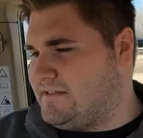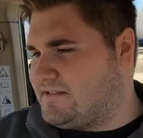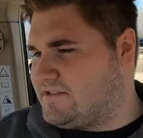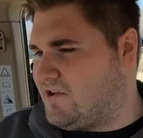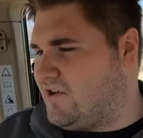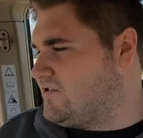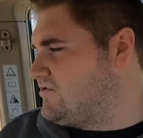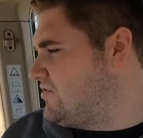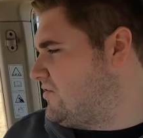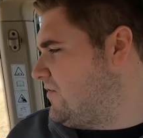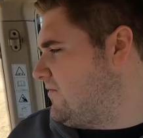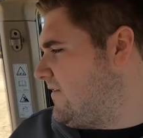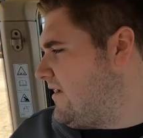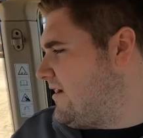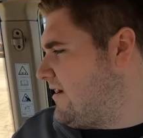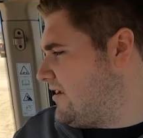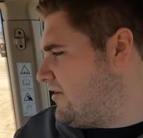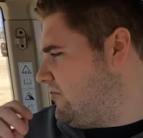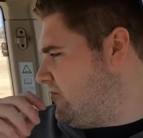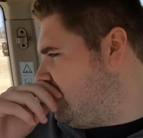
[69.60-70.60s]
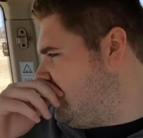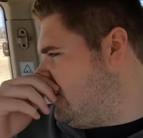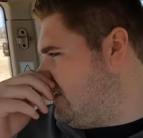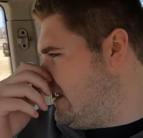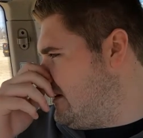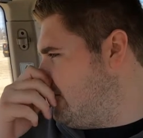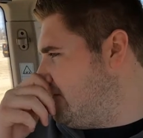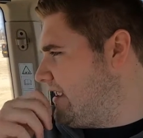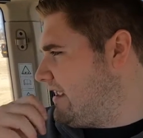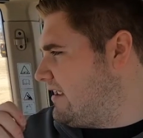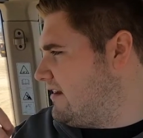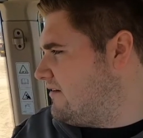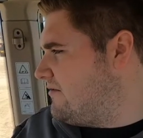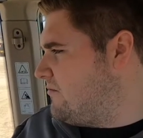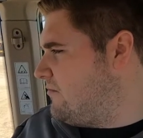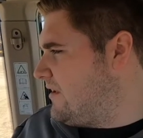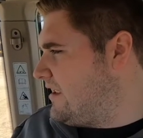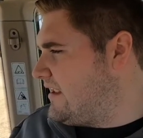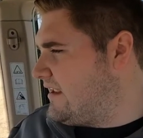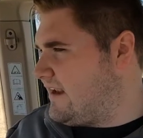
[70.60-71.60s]
It's also very cool that we
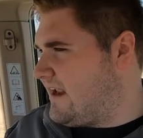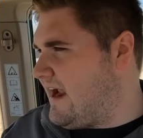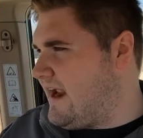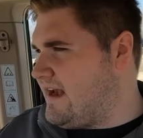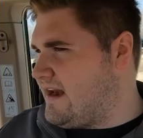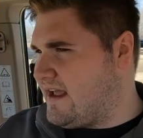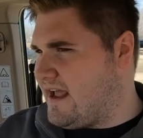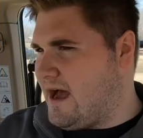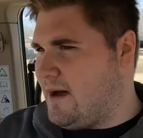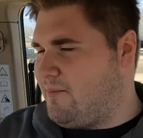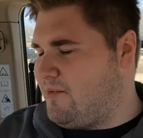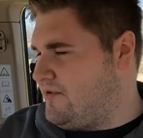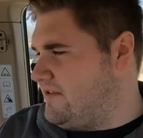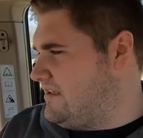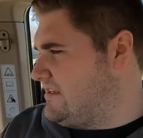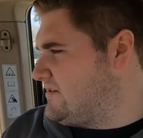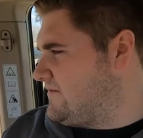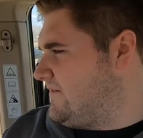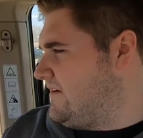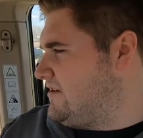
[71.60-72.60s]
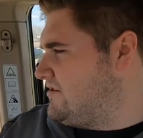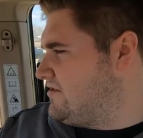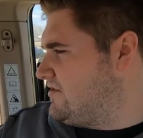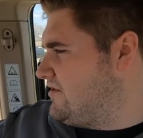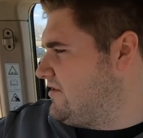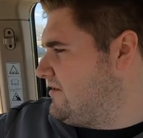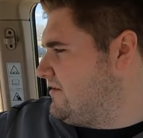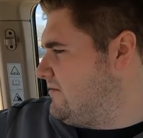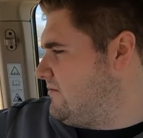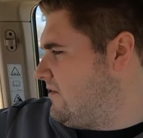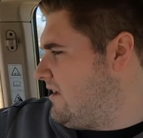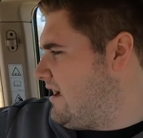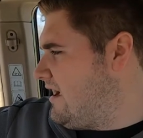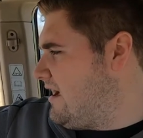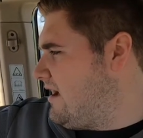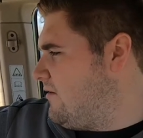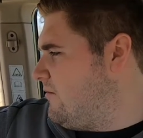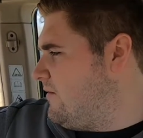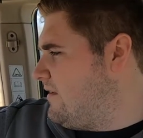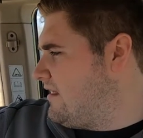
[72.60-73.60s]
can we can kind of couple this feature
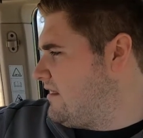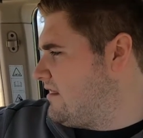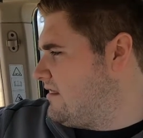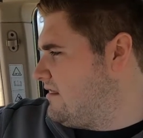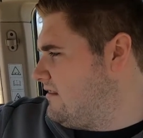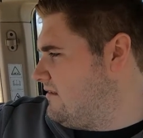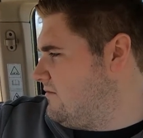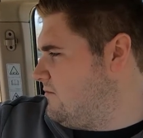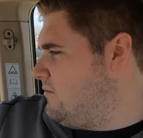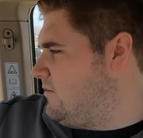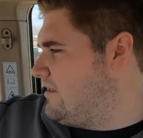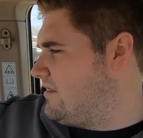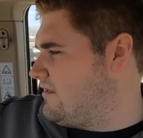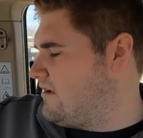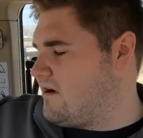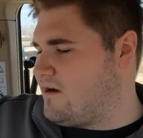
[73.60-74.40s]
uh, with with